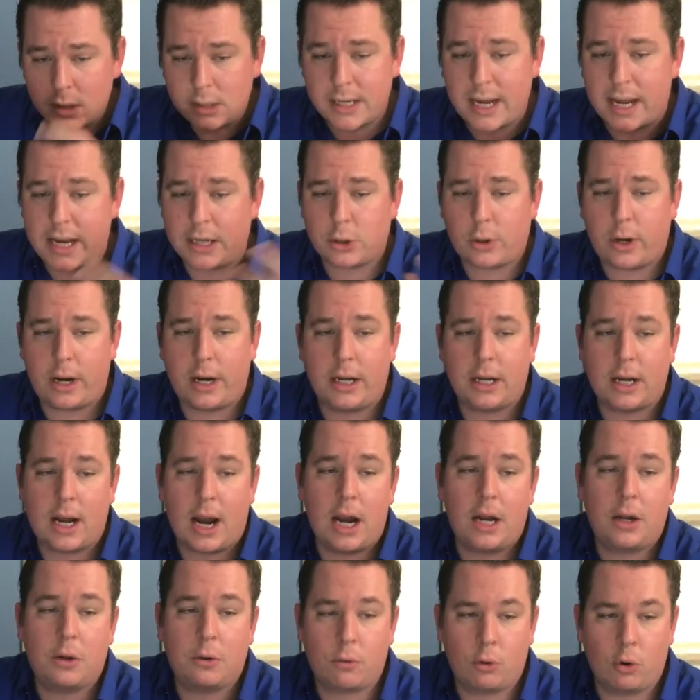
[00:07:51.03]
day trading
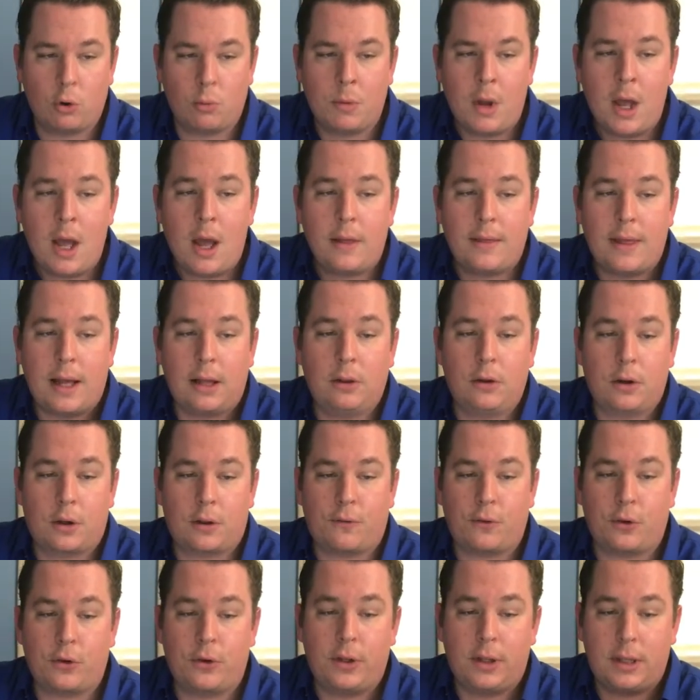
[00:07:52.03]
kind of group that
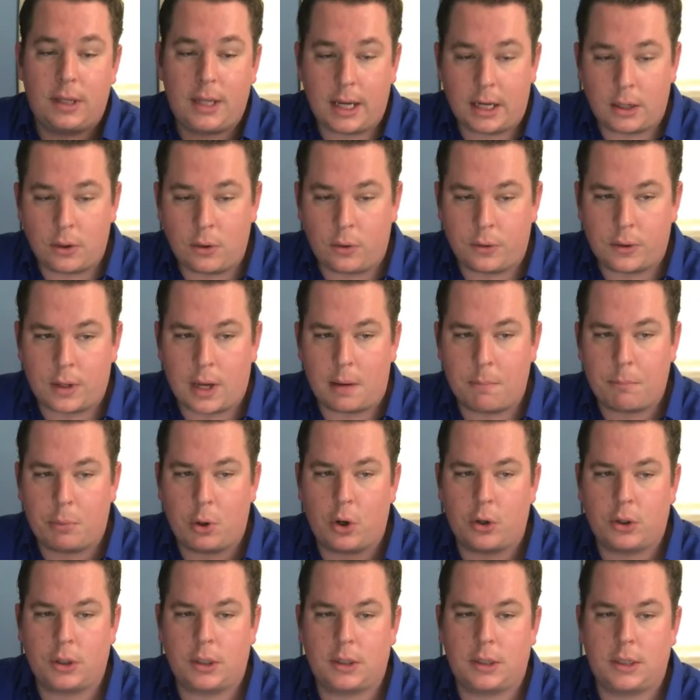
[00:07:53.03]
looks for signals on
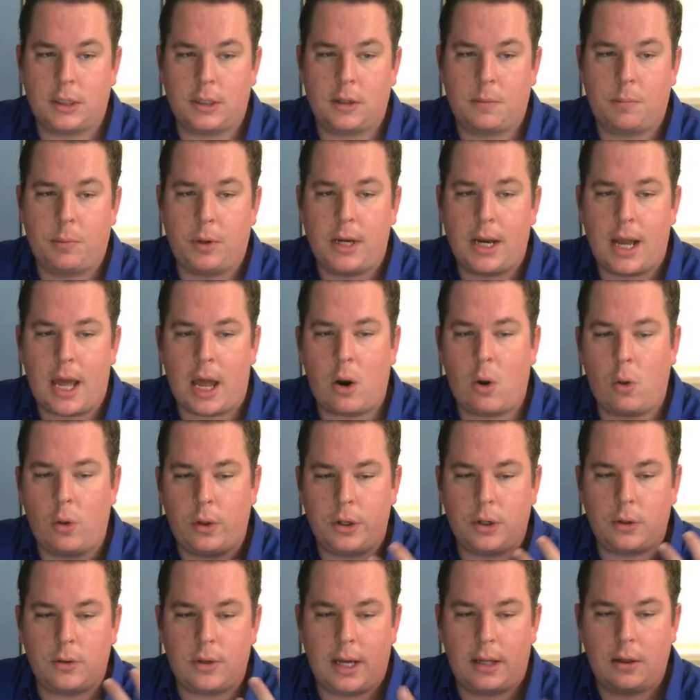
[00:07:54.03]
purchases. But not
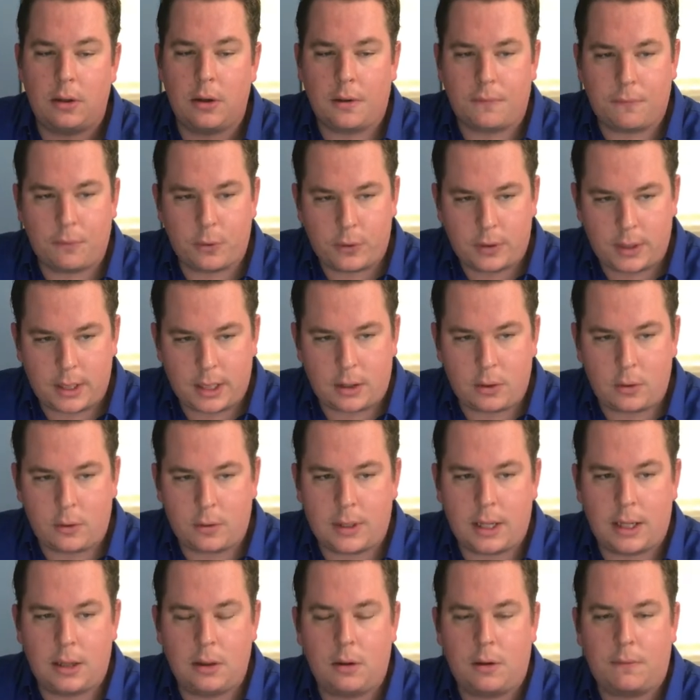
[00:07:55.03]
only do they look for
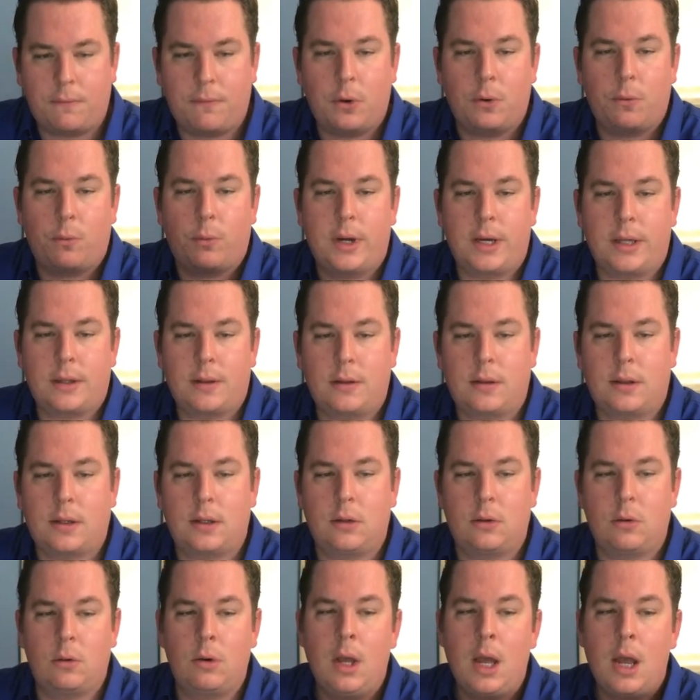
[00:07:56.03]
signals, they look for reasons
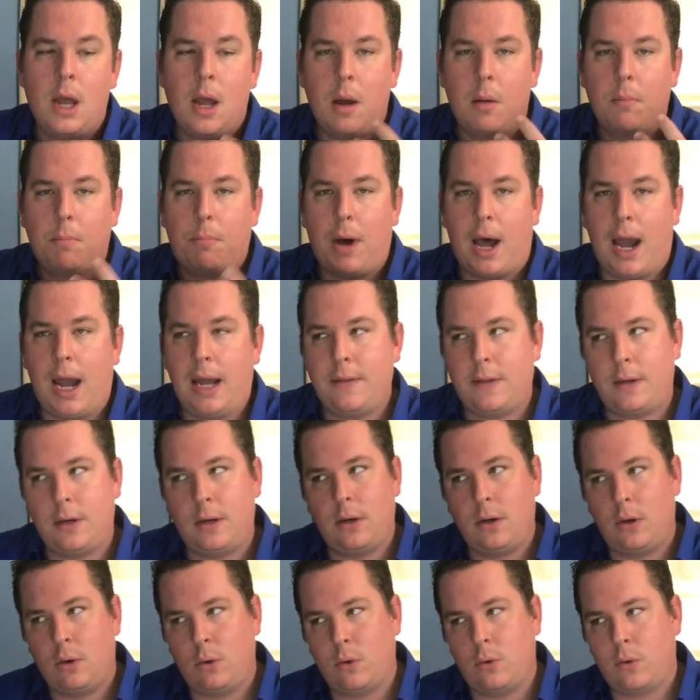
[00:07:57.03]
to buy the
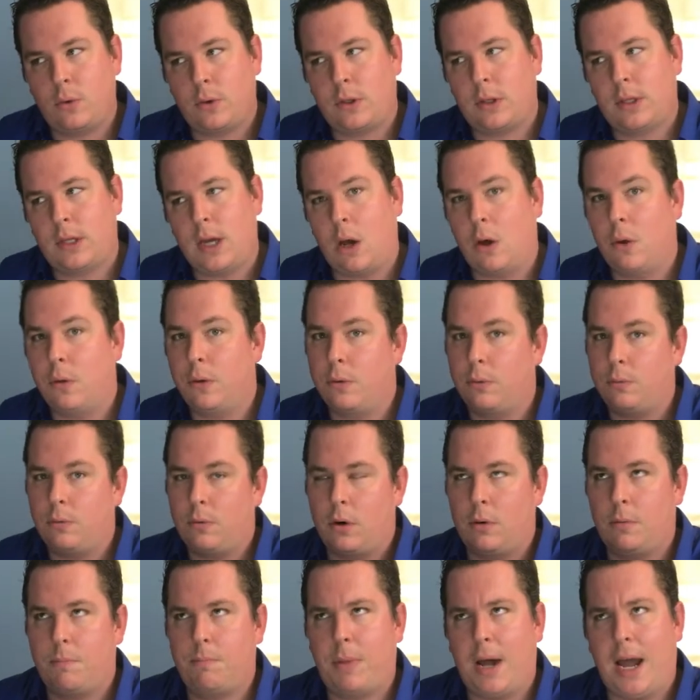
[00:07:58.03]
news, sell the,
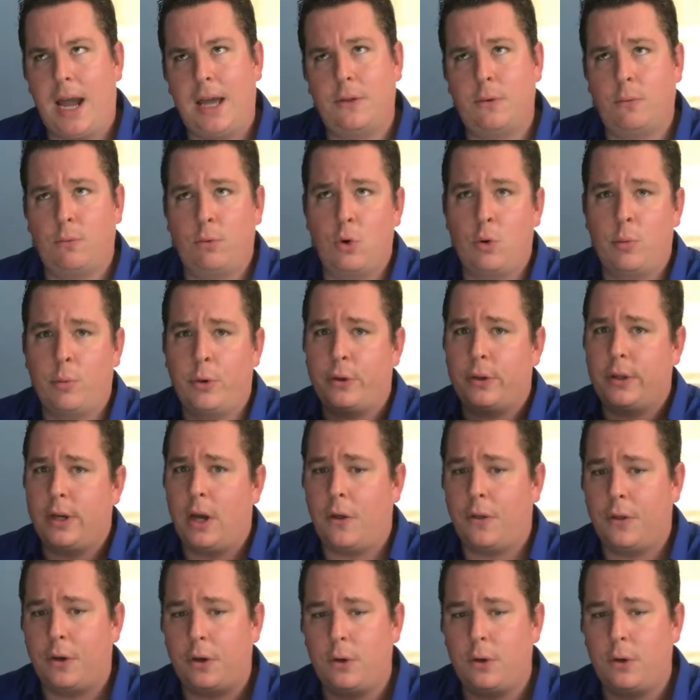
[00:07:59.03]
or buy the rumor, sell